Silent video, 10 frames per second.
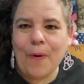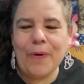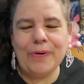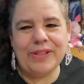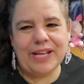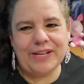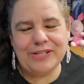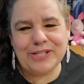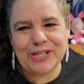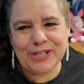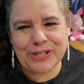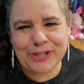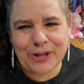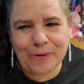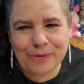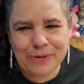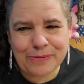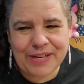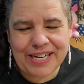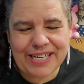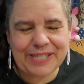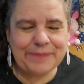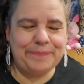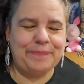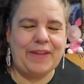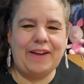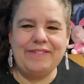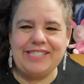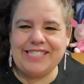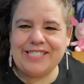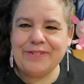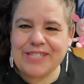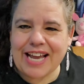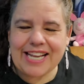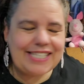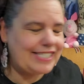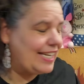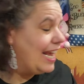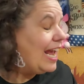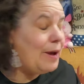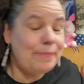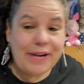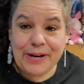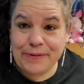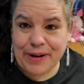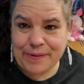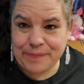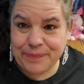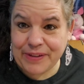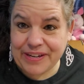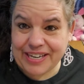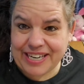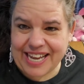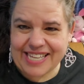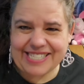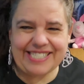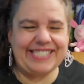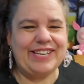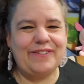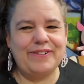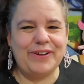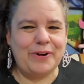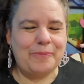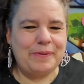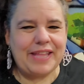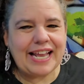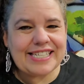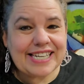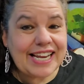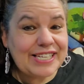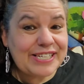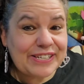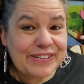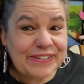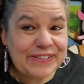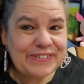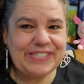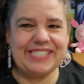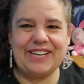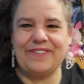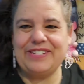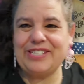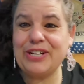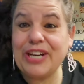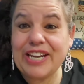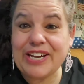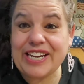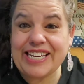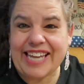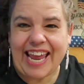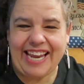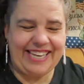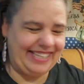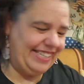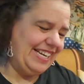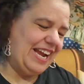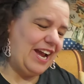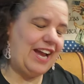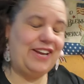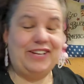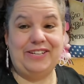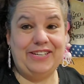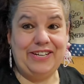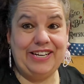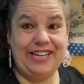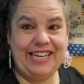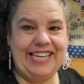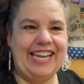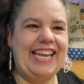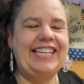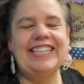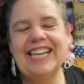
oh, that is just so sweet. I was just so touched. But anyway, here it is. So we're going to open that today too. So it's goody goody day. I call it goody goody day.